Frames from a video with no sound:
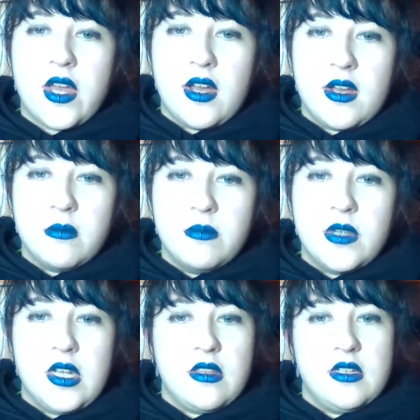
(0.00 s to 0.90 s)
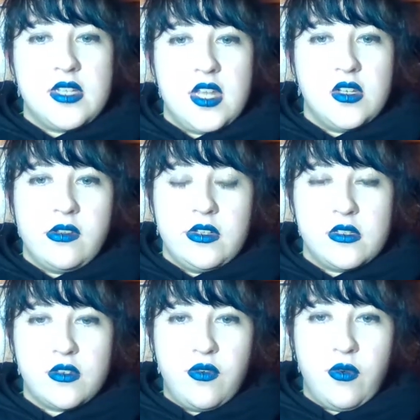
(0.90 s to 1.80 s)
another
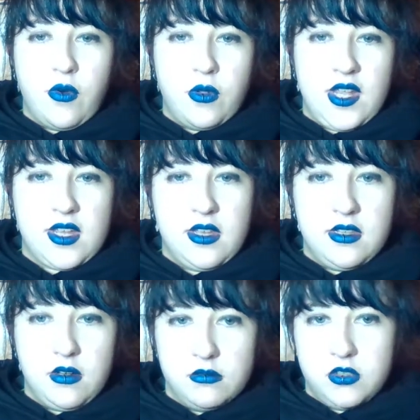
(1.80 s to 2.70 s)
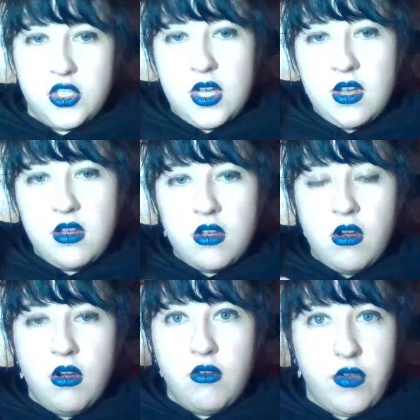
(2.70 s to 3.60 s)
$10 for like a little jar
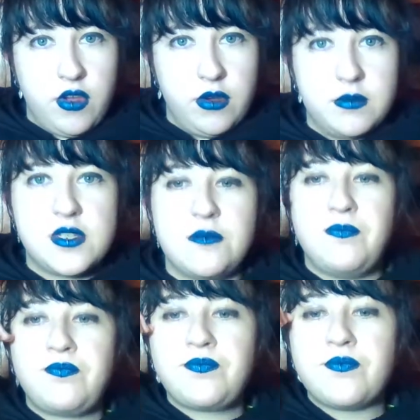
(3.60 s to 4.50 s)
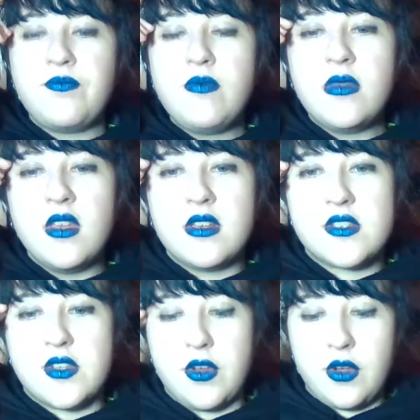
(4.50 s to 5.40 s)
of herbs.
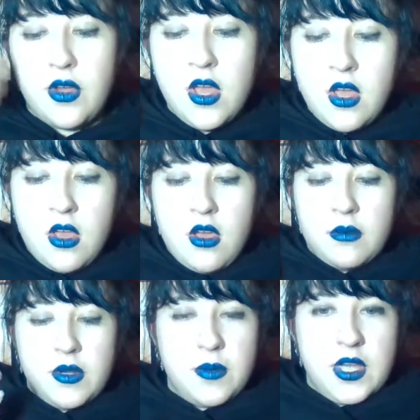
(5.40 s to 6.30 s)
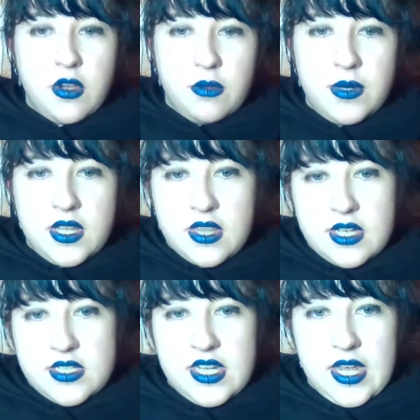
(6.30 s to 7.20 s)
So I'm going to be opening
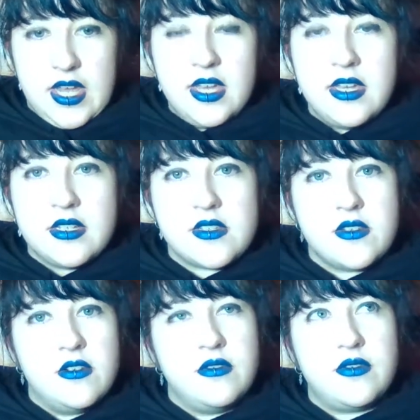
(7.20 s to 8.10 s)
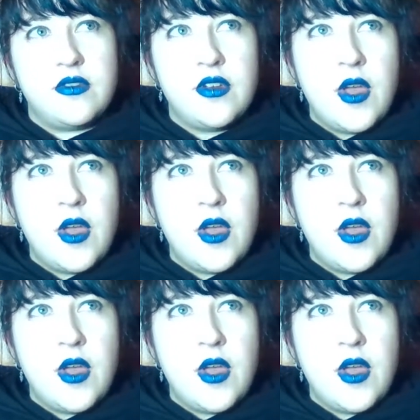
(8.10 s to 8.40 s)
that today. It's sort of